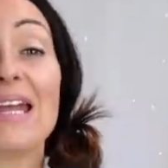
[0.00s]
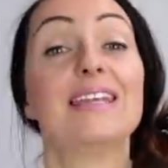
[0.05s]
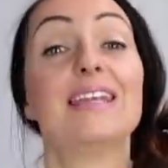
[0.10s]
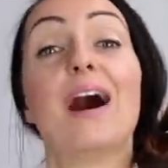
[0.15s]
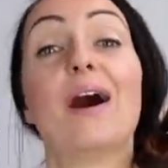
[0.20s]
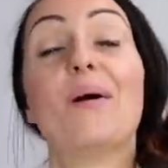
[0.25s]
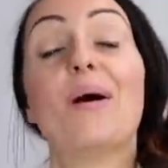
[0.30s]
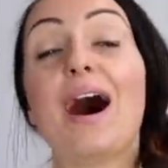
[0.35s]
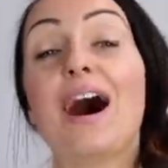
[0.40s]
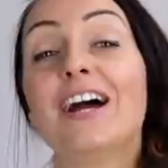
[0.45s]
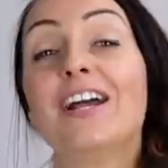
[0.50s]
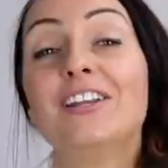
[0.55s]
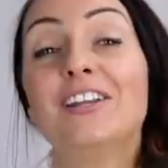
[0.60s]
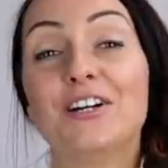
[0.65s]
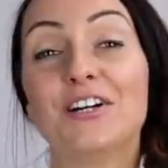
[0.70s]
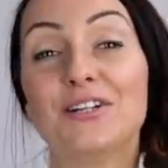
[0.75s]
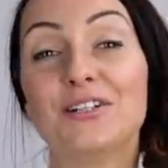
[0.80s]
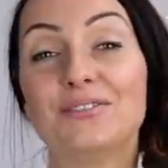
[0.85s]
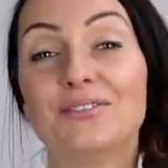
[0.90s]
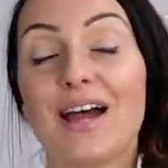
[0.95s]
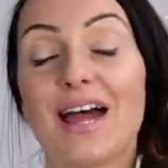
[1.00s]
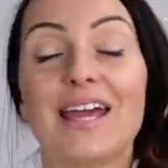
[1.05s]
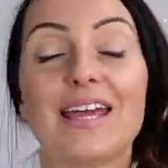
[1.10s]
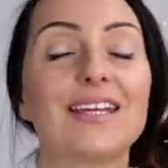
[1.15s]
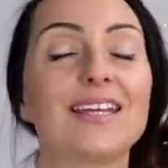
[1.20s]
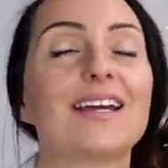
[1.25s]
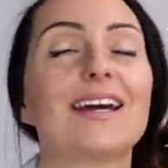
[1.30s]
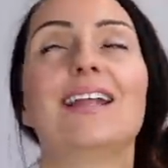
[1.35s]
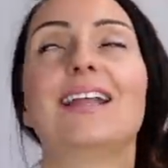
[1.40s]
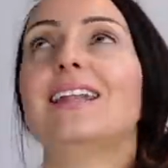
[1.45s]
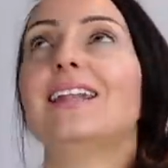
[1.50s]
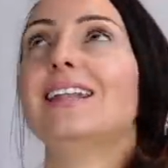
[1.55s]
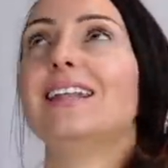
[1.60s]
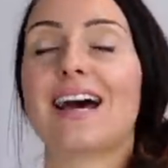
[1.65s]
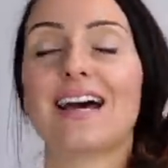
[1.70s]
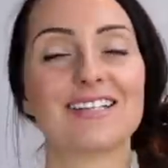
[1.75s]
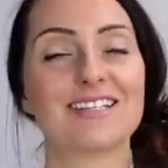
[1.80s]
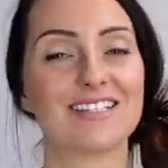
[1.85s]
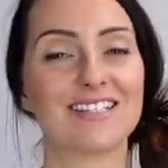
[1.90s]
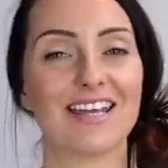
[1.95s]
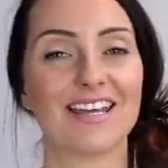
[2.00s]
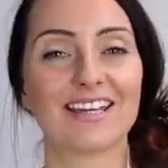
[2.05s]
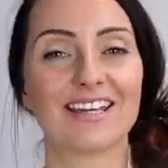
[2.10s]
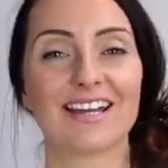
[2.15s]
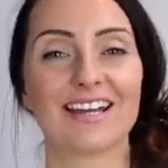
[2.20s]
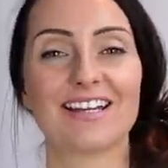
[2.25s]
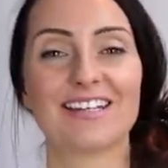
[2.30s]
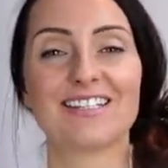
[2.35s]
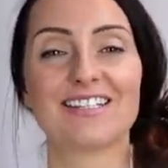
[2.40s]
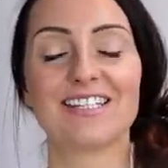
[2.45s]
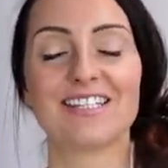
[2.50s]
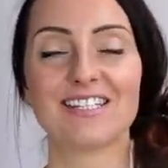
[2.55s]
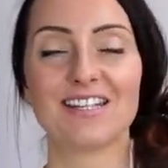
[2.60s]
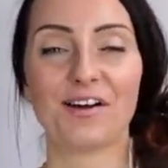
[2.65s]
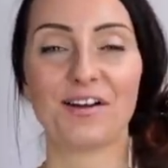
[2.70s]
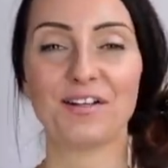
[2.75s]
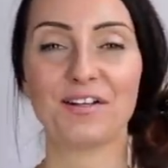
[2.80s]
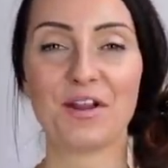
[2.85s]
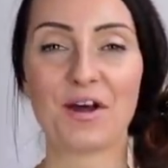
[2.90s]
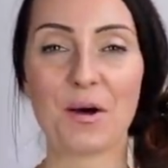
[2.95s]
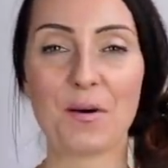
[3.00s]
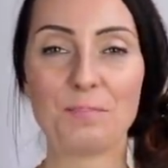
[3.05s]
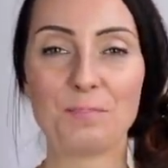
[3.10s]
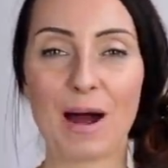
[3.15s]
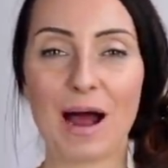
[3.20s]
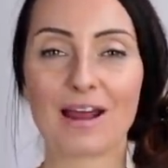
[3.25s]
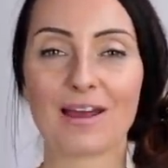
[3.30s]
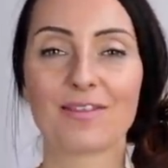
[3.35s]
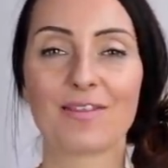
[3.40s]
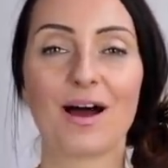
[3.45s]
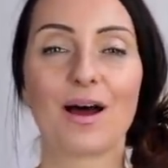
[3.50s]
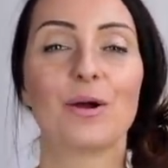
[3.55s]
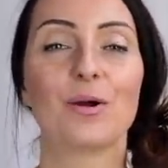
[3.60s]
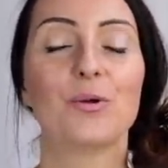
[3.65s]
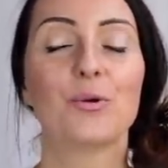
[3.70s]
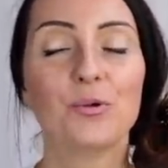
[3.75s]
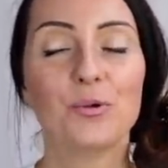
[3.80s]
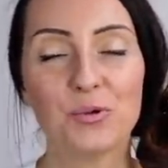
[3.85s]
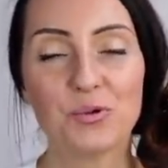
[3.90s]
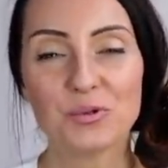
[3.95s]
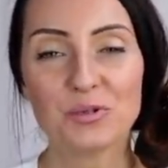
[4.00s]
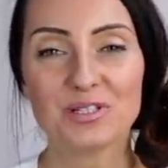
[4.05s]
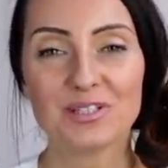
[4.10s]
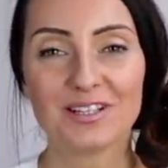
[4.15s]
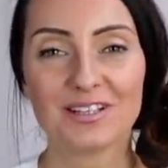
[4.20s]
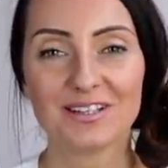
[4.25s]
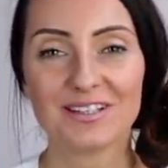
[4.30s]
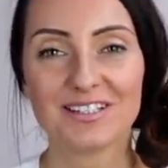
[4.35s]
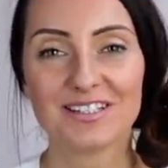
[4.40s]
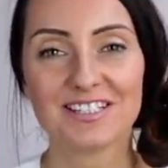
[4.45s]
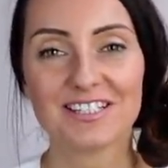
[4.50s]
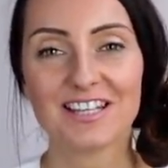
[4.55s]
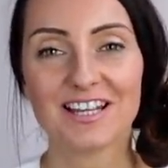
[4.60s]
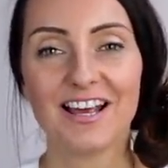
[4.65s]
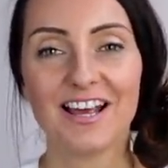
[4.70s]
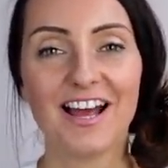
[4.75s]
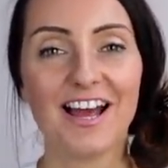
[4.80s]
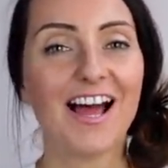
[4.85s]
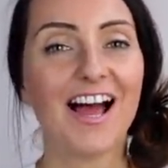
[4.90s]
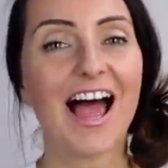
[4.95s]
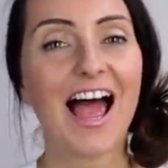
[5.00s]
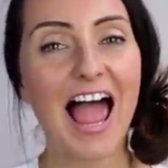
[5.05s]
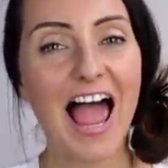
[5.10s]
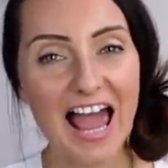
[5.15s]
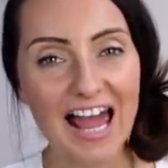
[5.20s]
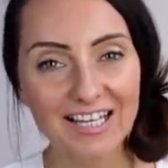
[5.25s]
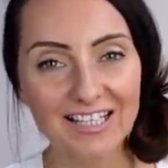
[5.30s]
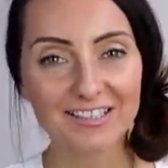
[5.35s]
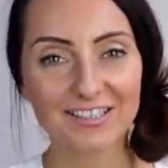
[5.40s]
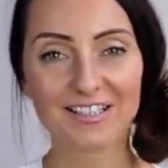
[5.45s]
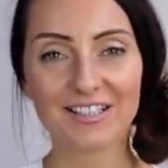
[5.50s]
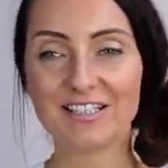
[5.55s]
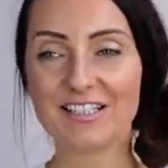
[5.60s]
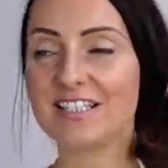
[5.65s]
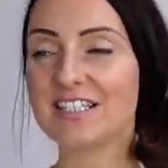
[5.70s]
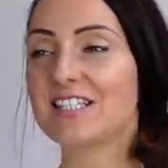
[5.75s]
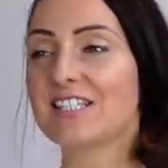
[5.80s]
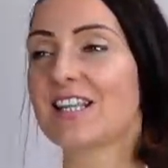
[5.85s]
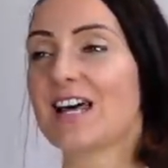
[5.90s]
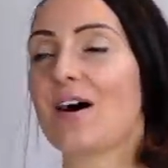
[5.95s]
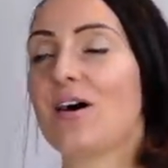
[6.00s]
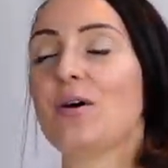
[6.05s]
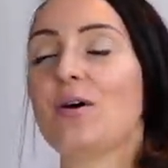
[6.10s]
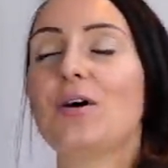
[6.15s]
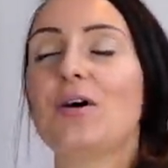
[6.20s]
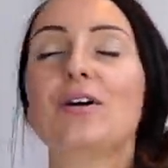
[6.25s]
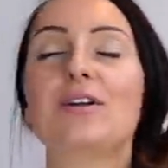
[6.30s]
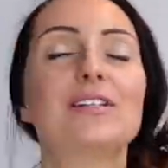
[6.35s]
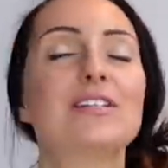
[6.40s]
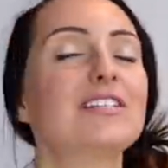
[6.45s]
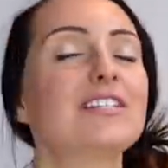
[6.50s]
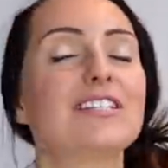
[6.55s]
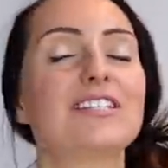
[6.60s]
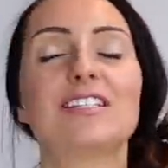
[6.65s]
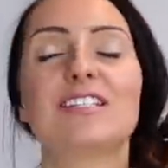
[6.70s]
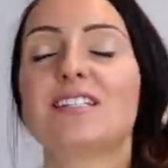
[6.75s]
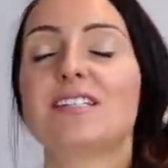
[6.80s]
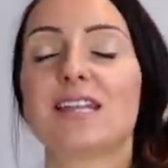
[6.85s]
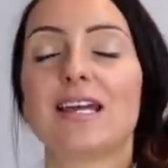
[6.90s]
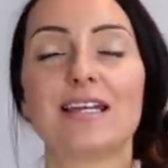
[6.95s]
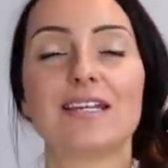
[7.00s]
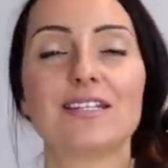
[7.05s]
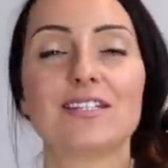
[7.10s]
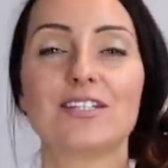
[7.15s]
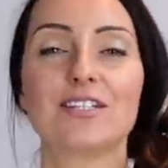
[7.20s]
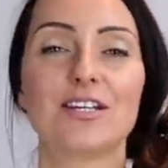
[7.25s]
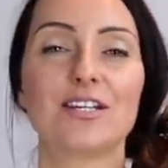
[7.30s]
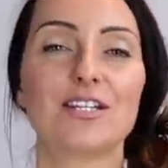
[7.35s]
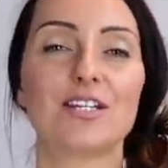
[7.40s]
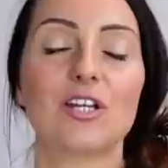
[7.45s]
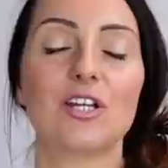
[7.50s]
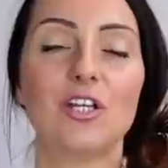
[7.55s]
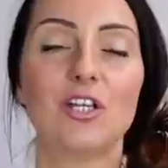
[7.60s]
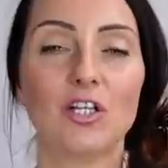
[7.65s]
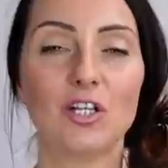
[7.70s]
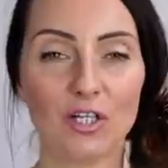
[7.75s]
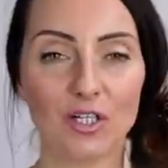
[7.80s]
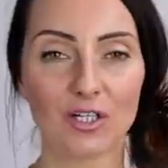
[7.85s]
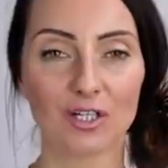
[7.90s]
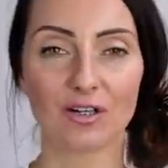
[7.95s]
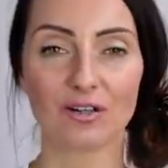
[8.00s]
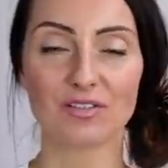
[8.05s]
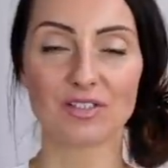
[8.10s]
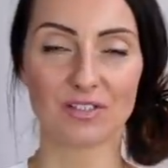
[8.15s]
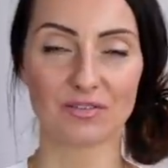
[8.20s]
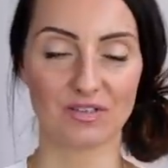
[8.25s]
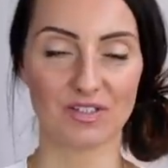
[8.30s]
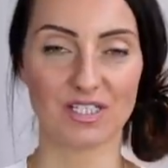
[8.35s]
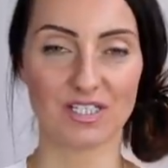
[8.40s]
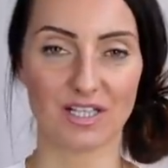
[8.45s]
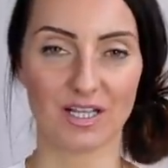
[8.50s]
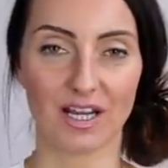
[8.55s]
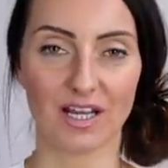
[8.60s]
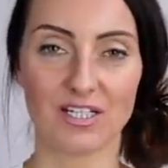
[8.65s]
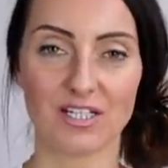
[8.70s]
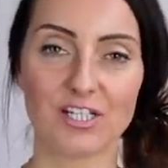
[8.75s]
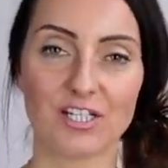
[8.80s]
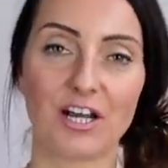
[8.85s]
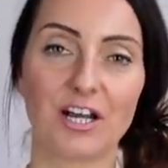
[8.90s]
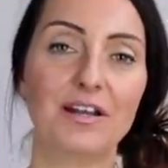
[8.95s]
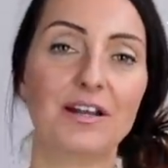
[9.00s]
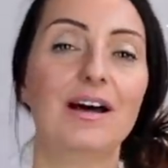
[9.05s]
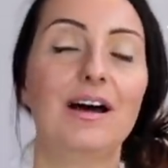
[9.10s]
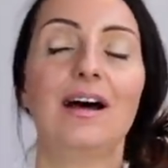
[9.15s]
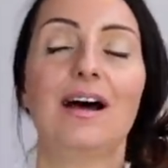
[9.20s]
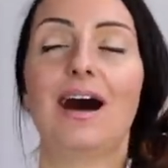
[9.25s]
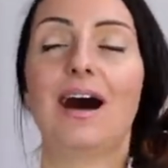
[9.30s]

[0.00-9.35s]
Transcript: Now, I love a classic designer bag that oozes elegance, that understated look of sophistication.